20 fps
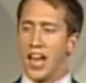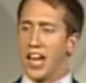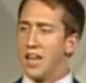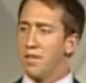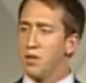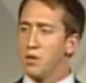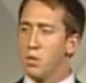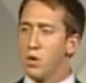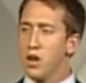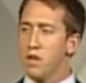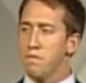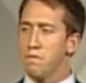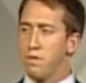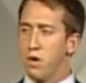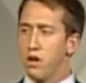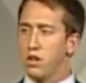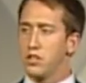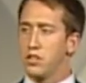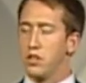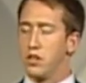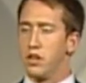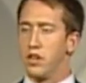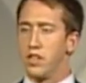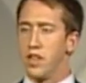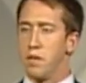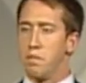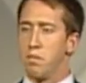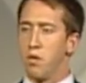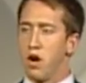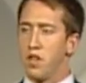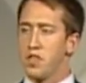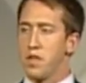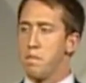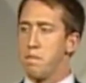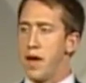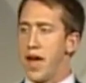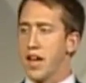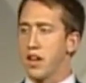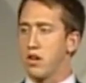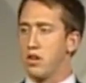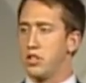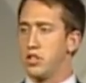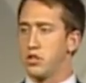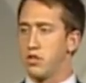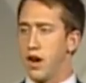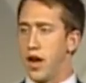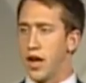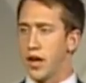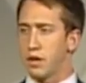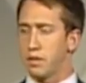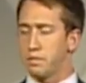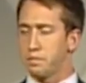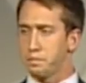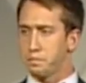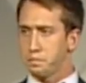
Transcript: And even when he faltered, they brought them back on track.